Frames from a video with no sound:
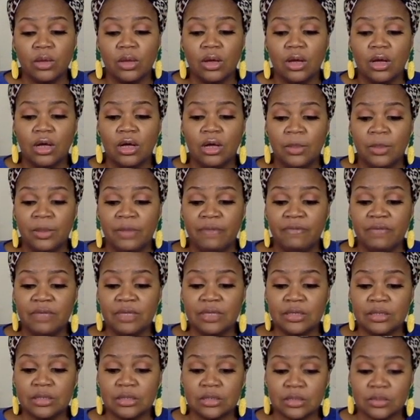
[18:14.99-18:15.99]
Um, if
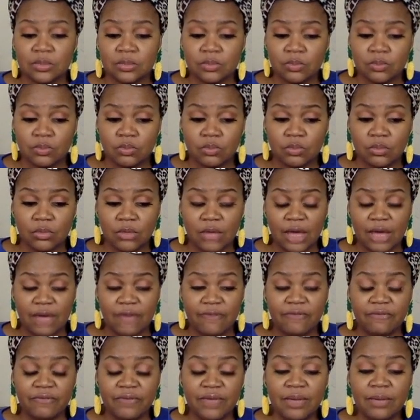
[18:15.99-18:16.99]
it's a
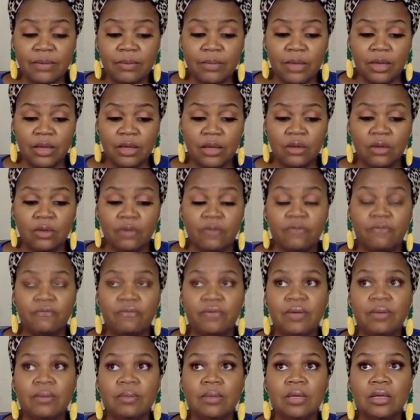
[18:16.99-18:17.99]
female,
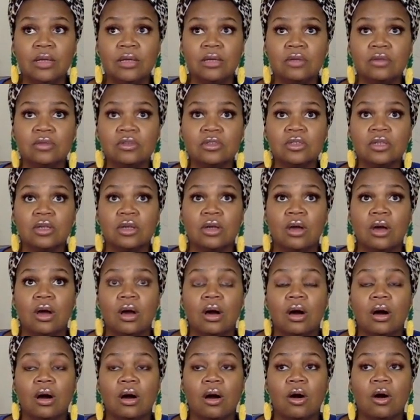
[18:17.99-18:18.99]
females
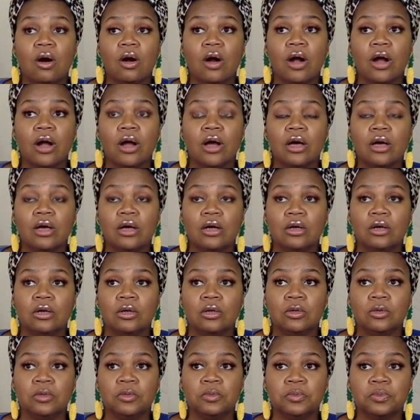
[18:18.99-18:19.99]
are
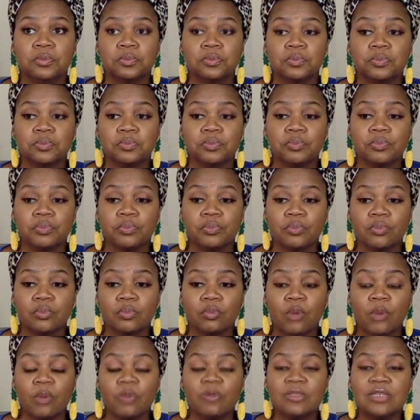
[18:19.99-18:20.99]
um,
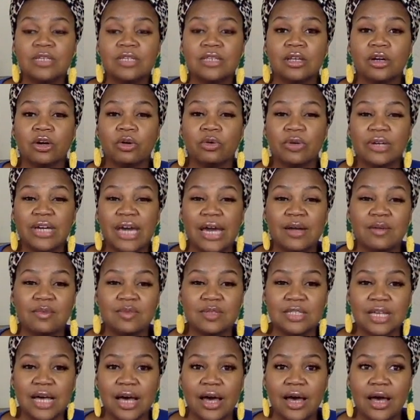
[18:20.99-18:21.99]
represent the creative
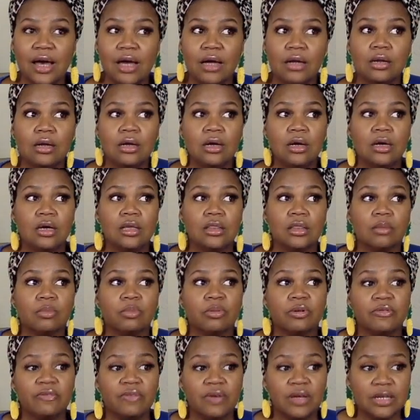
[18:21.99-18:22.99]
side the
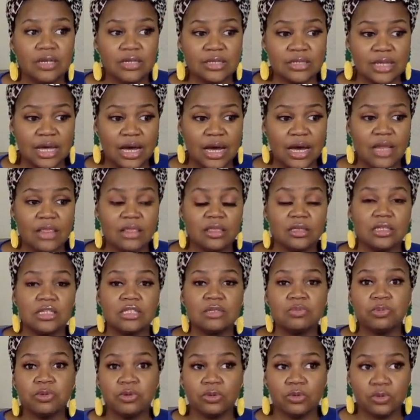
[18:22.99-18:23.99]
prophetic side, the
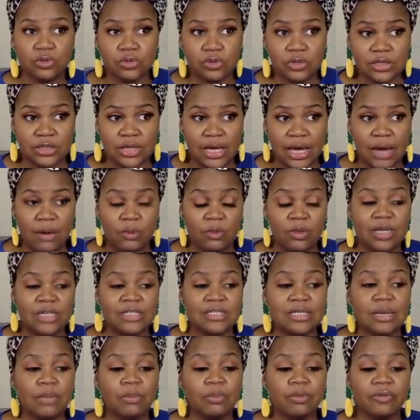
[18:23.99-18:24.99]
spiritual side. When I
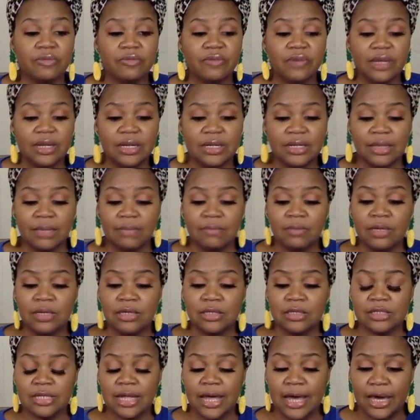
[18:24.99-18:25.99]
say prophetic, that
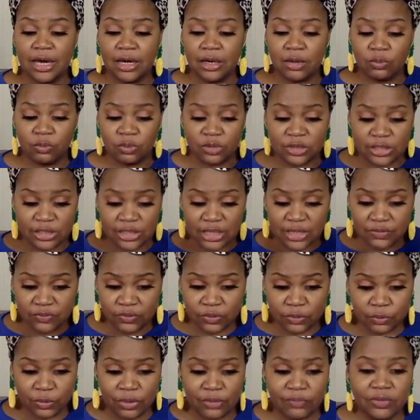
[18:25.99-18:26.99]
means like
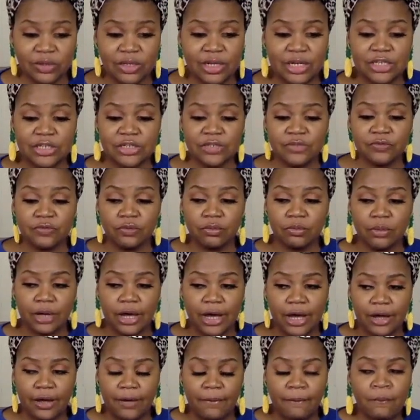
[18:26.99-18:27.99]
receiving revelation from
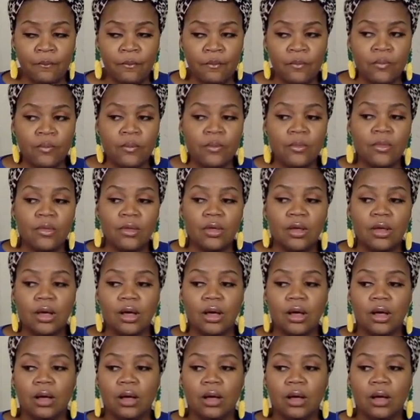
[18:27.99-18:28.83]
God.